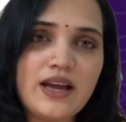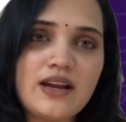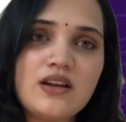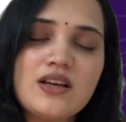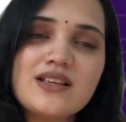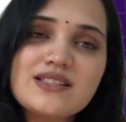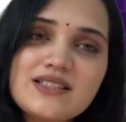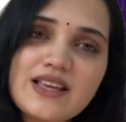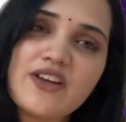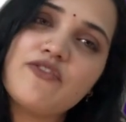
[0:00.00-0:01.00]
and
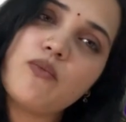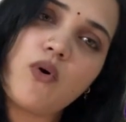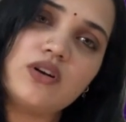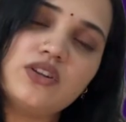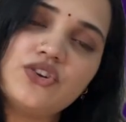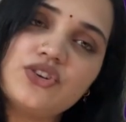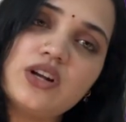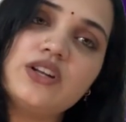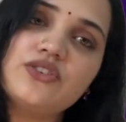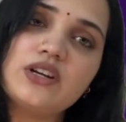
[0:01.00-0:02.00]
safe water
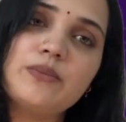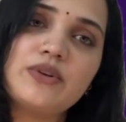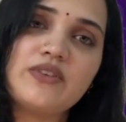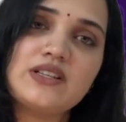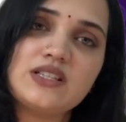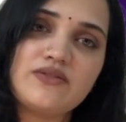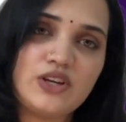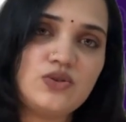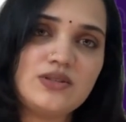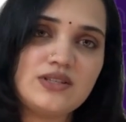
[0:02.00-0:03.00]
really prevents
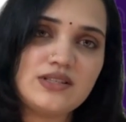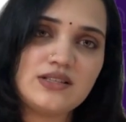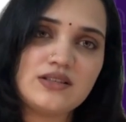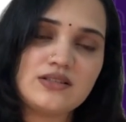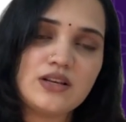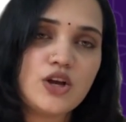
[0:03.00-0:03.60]
infectious diseases.